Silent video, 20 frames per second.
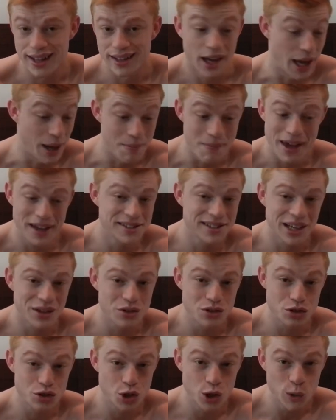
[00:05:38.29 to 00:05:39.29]
Then it may
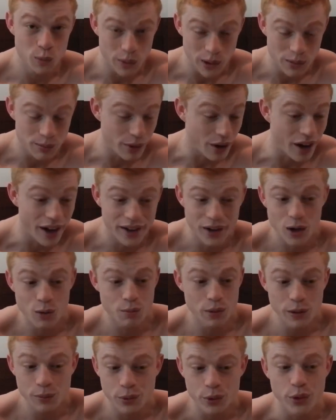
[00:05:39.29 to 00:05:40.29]
sound stupid, but I know
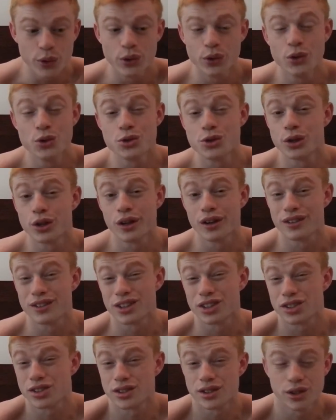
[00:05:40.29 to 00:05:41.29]
people who used to go
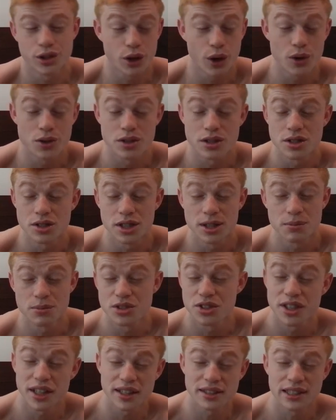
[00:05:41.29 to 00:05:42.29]
into going to the gym
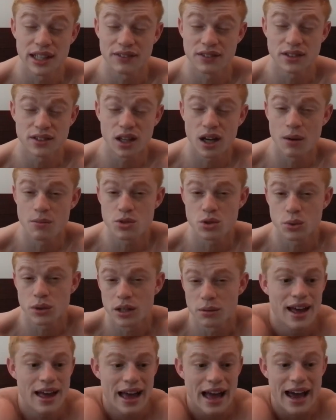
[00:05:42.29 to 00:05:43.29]
six, seven times a
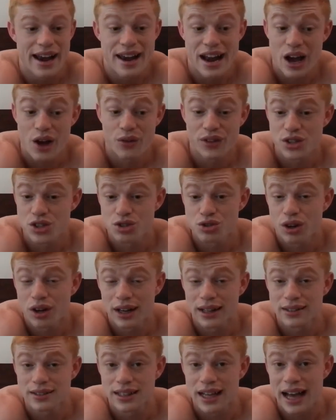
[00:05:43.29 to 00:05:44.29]
week, and now they're
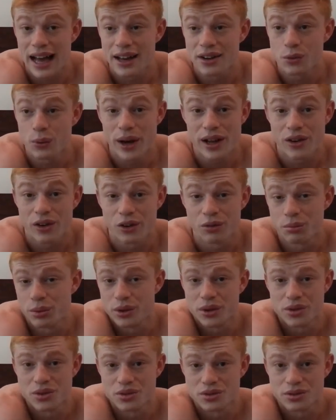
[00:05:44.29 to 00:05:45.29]
struggling to add weight on
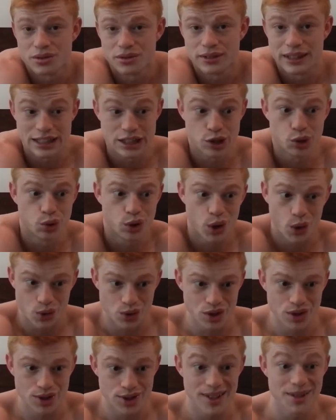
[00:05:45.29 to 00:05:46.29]
because they're still going
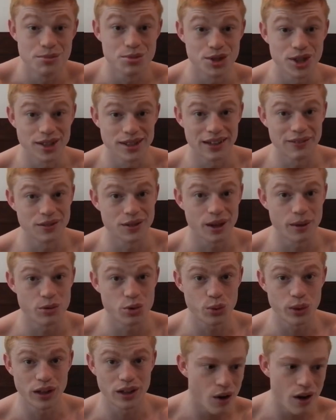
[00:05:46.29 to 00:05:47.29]
to the gym six, seven
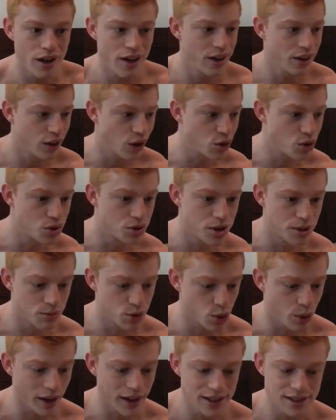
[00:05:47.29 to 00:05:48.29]
times a week. Go to the gym
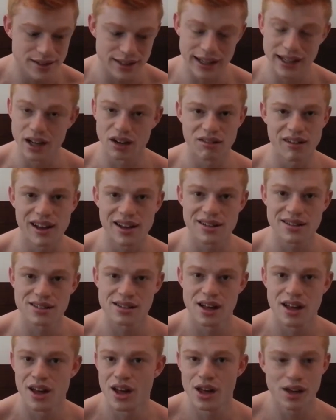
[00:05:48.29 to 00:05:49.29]
twice, take a
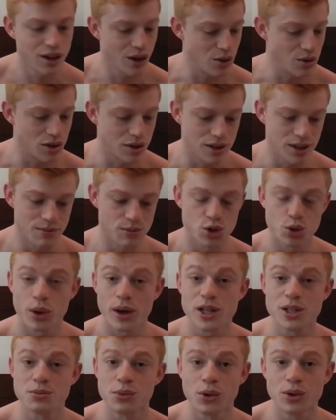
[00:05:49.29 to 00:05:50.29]
rest. Go to the gym
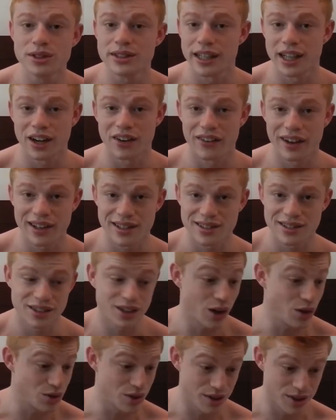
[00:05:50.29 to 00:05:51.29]
twice more, take a rest.
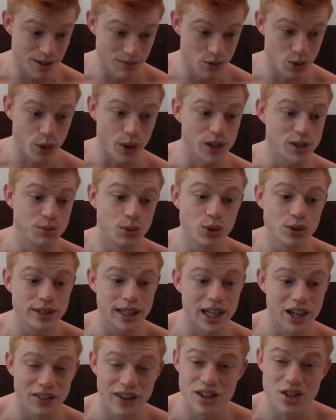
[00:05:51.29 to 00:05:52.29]
Go to the gym twice more,
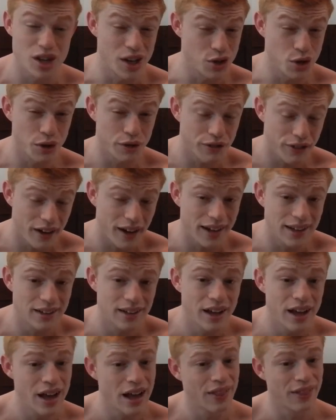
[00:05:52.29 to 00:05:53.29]
take a rest, and you'll
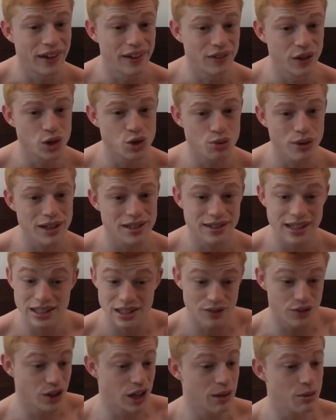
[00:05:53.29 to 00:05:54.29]
find that in those rest
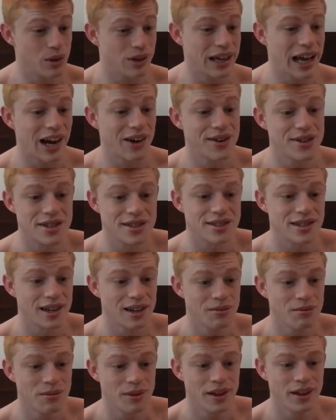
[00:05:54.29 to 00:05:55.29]
days, if you keep your calories the
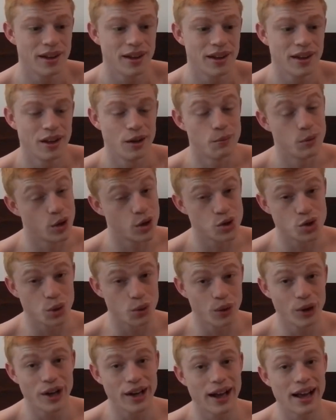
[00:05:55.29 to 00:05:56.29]
same, because
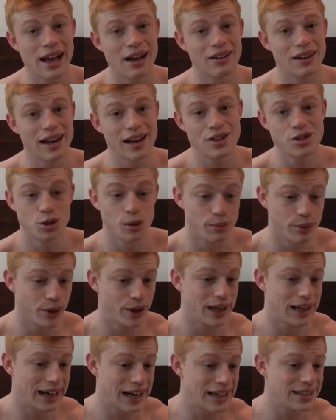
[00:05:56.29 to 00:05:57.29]
you're working out less, you're
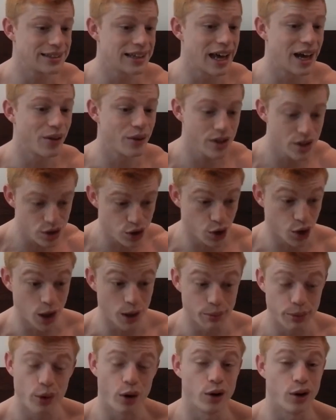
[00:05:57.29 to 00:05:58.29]
burning less calories, you're
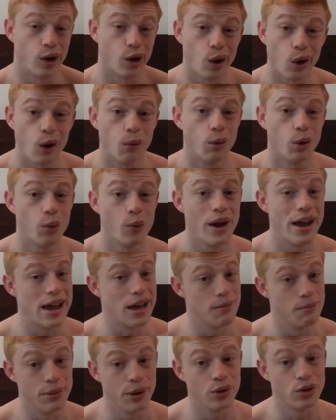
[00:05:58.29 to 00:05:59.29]
going to put on a lot more weight
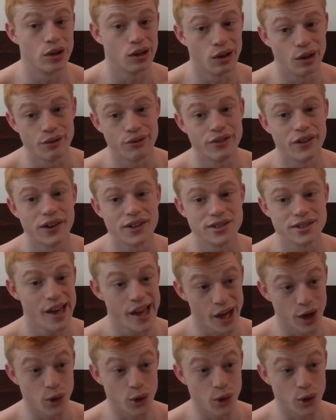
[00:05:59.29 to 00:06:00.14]
and build a lot faster.